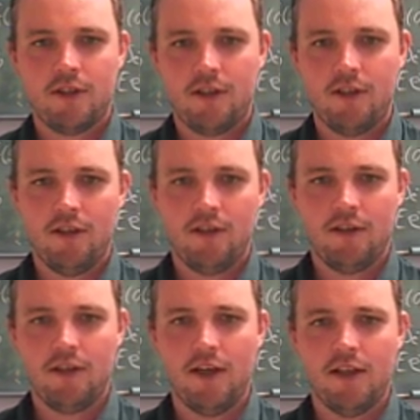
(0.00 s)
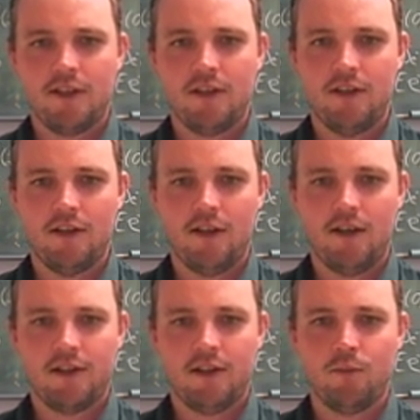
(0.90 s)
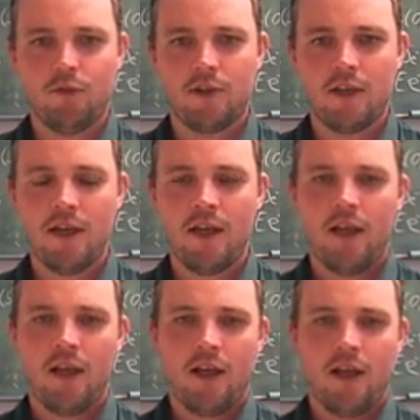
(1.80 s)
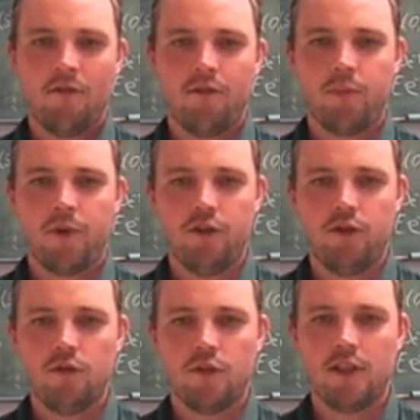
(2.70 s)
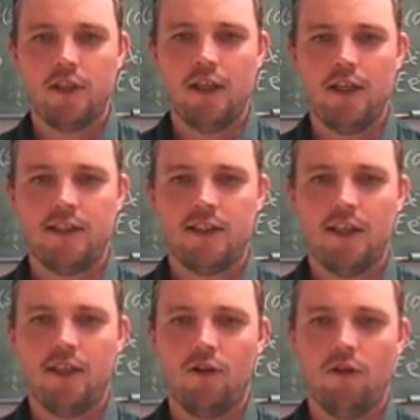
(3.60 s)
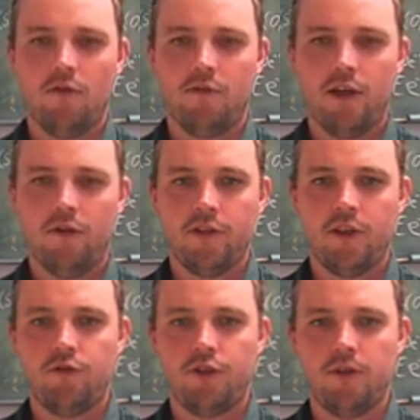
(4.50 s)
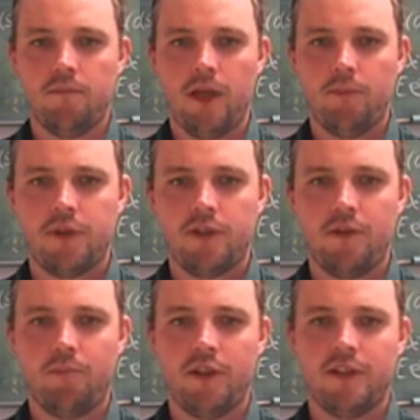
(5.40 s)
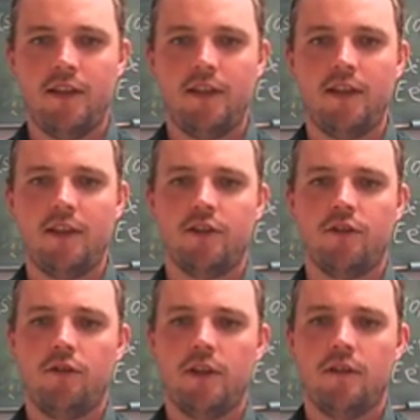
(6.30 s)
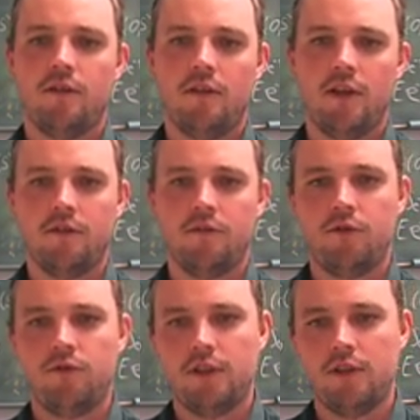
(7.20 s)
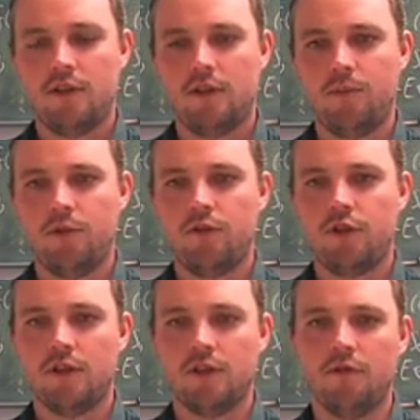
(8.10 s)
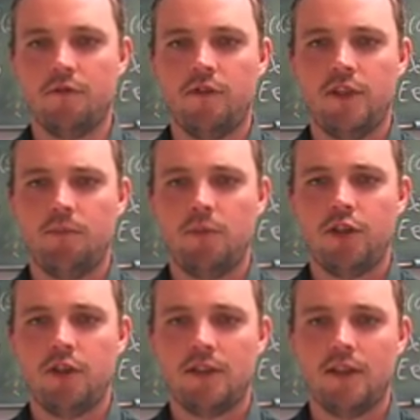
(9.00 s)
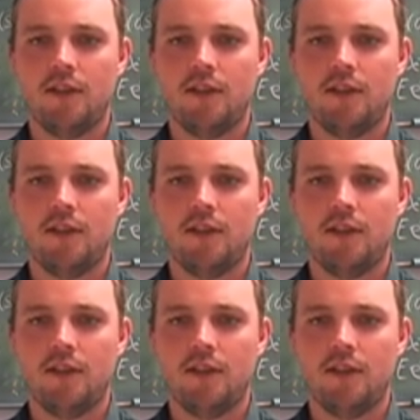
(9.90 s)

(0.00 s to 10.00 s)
here at IIASA in Luxembourg, we produced a set of high-resolution maps representing historical and future distributions of tree species in